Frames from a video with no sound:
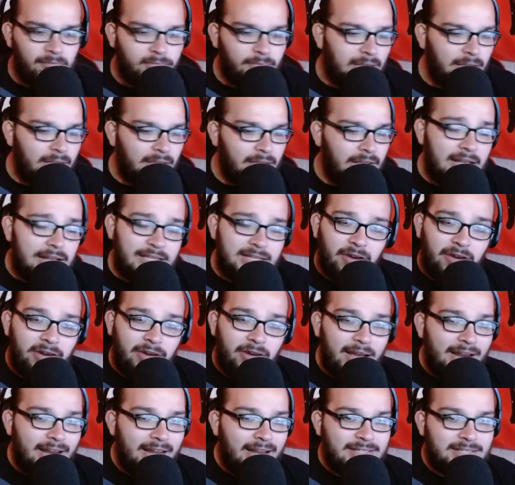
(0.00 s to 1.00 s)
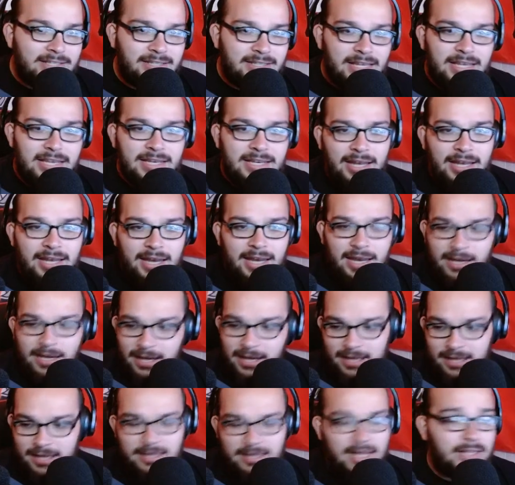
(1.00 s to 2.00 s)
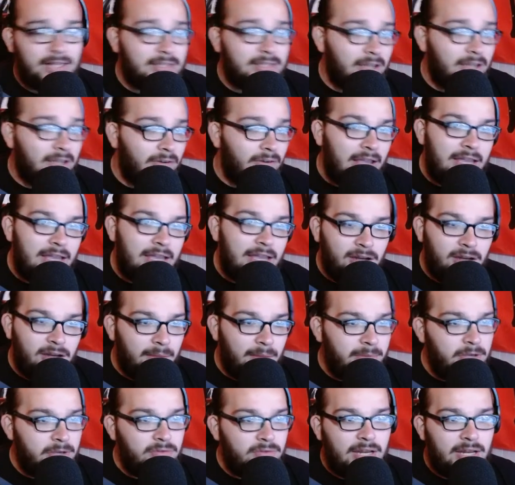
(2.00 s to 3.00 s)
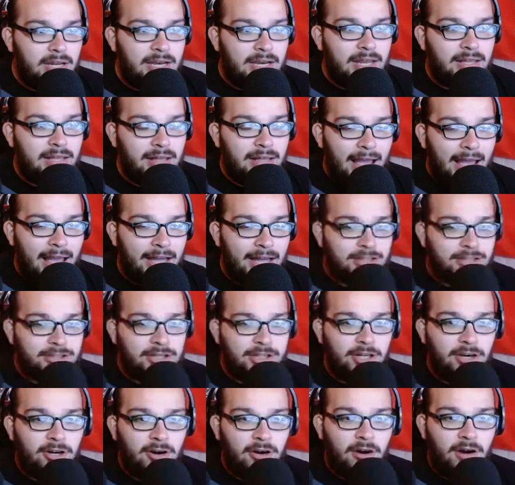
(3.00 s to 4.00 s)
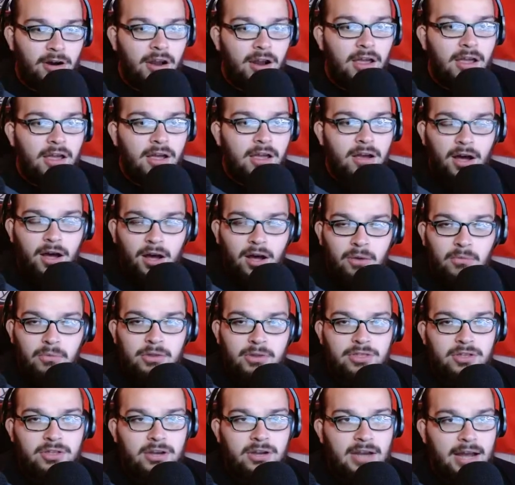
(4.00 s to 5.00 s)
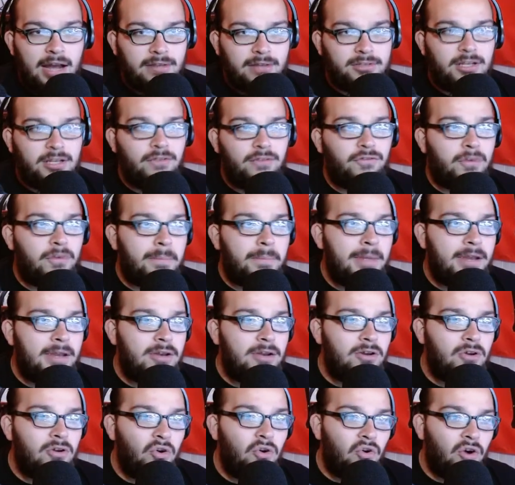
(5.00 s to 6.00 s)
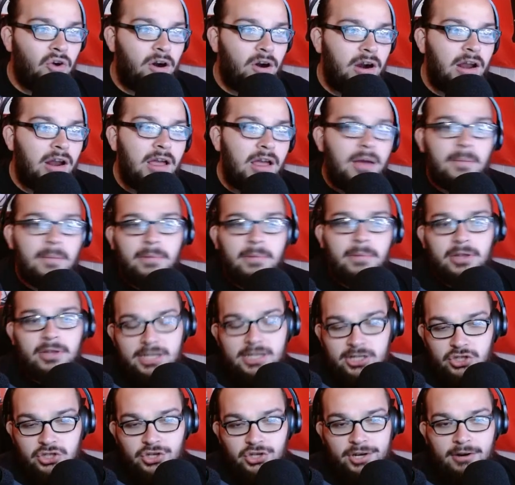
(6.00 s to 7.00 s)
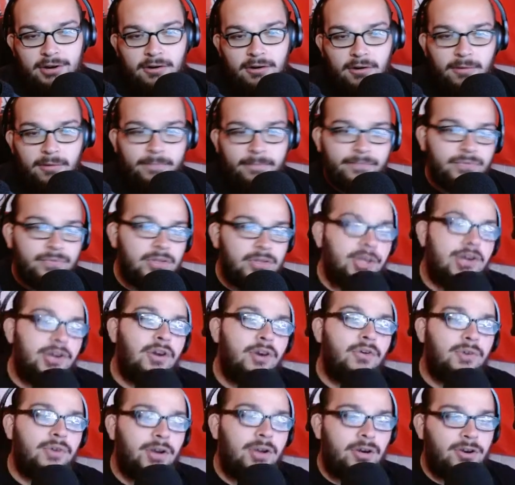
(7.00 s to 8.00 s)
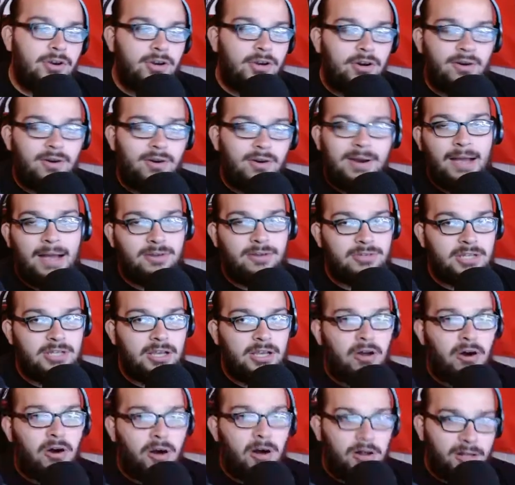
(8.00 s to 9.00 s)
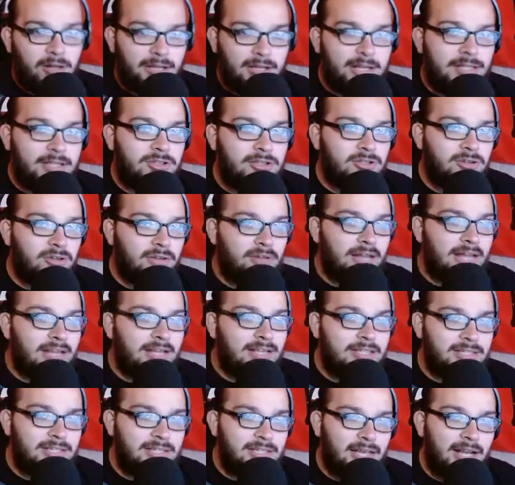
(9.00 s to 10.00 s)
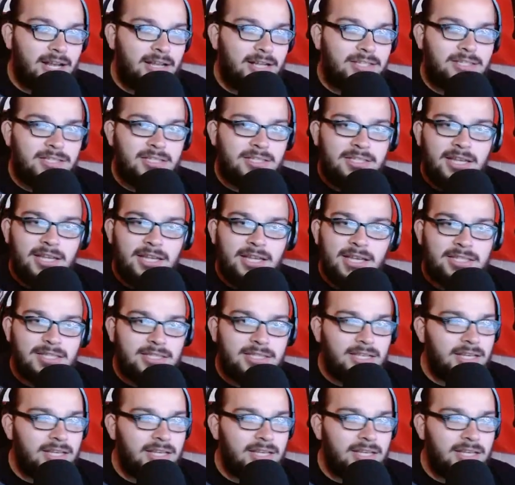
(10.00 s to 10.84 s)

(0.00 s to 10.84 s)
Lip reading: That's how NXT did it. That's how AEW did it last year with announcing Forbidden Door. But this year, you're announcing All In, so that's 6.